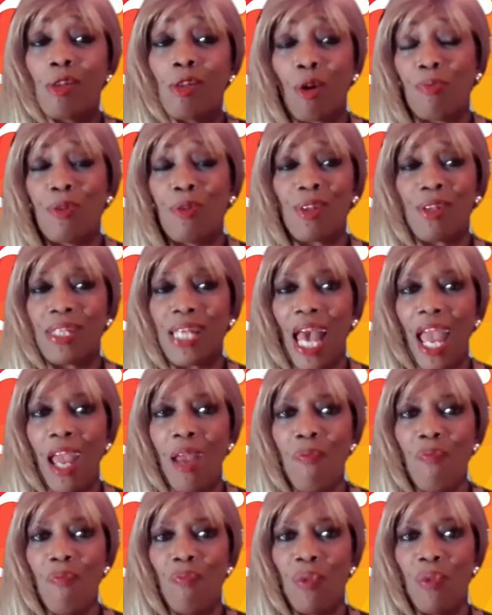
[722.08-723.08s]
the scripture
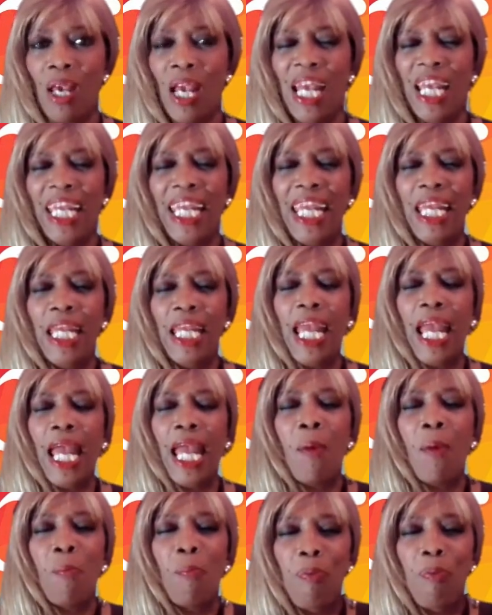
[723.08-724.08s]
say? He
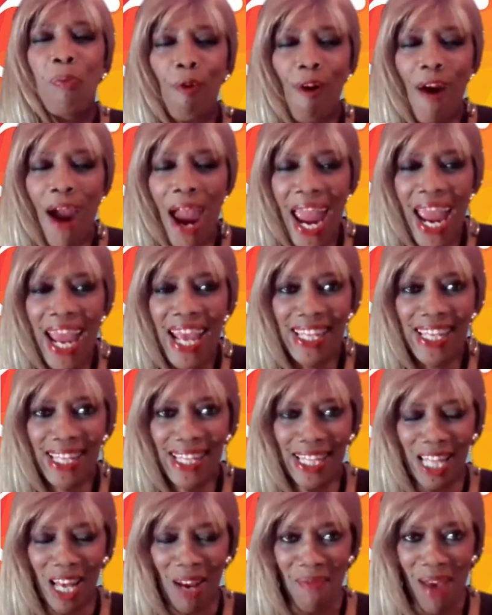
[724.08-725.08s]

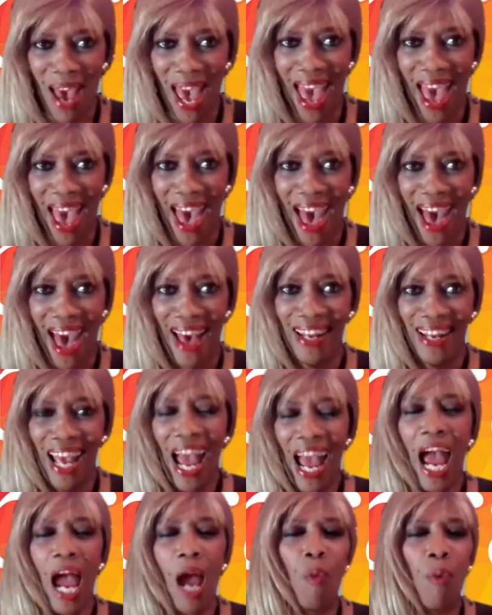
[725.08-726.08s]
embraced the man.
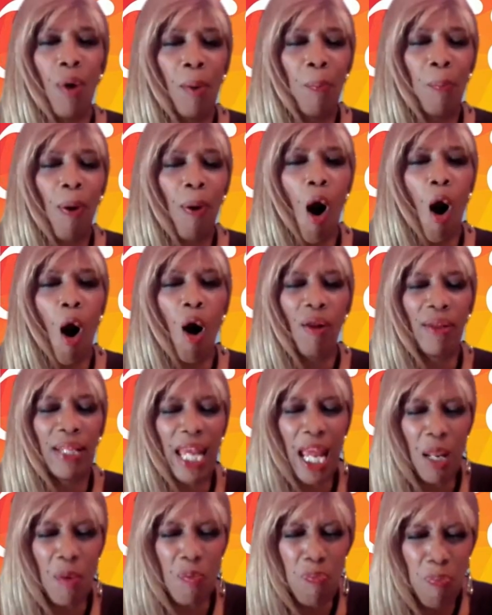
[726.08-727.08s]
And when
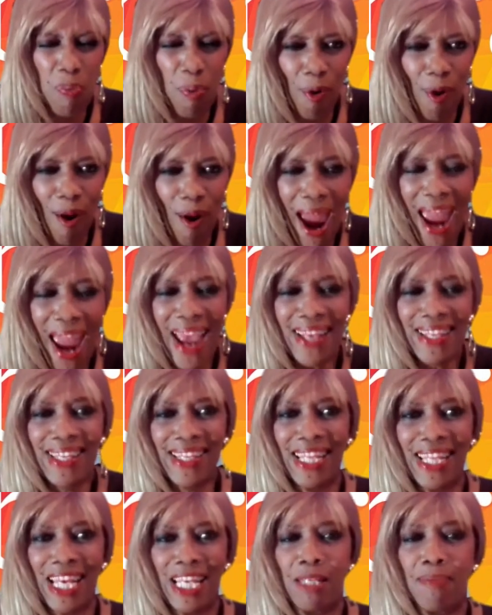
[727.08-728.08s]
Paul
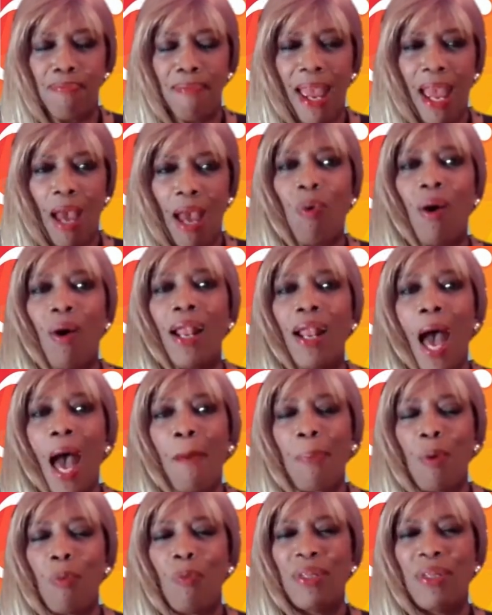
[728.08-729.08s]
embraced this man, what
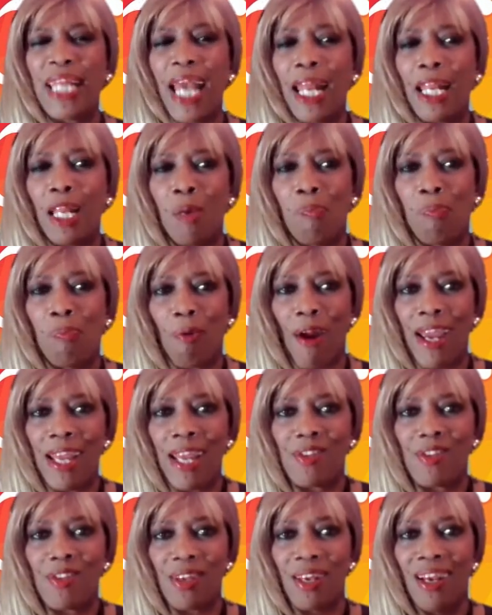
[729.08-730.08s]
happened with that
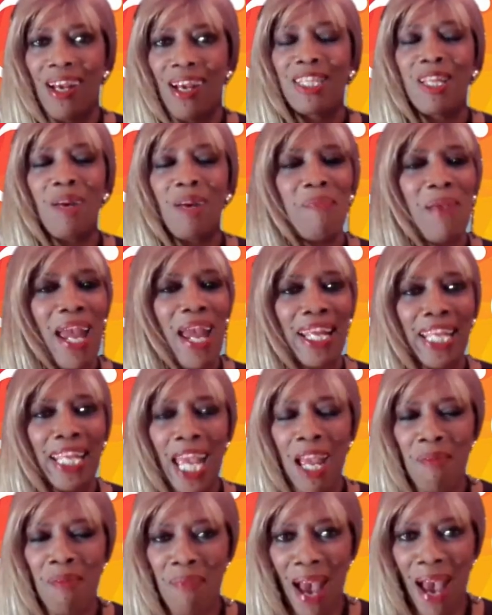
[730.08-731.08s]
embrace? The man
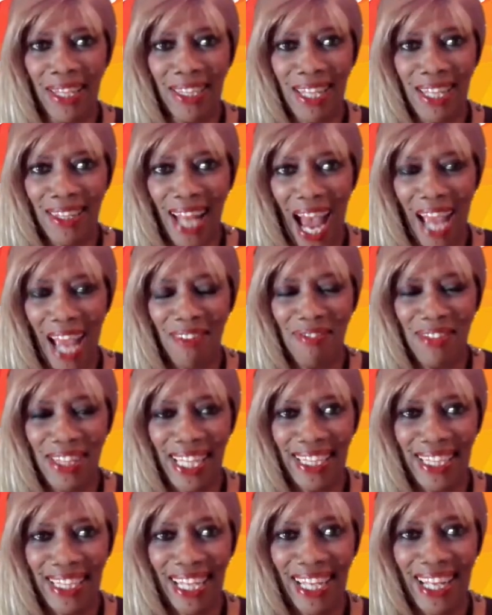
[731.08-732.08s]
came back to life,
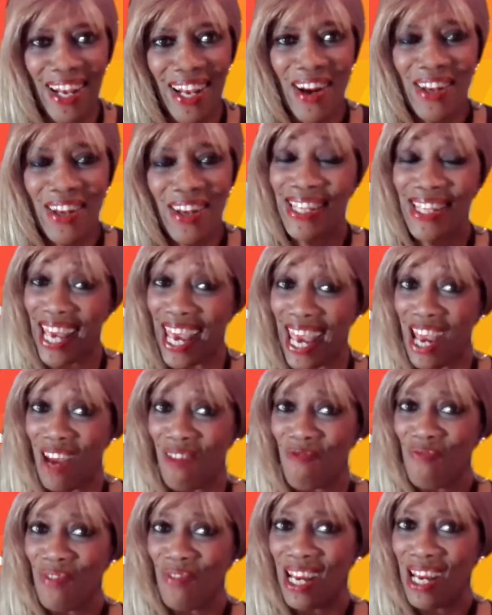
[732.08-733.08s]
didn't he?
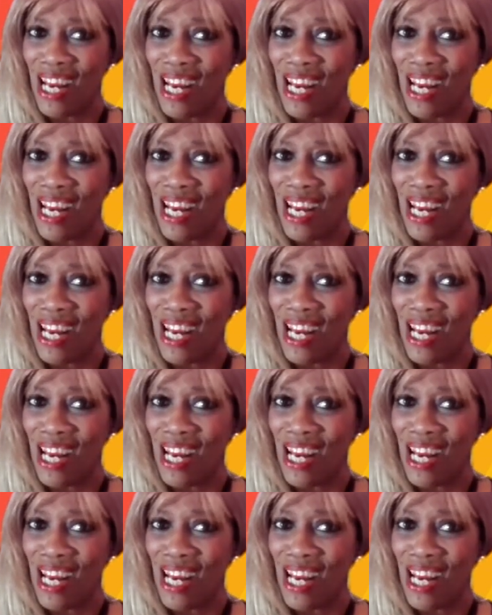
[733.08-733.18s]
See,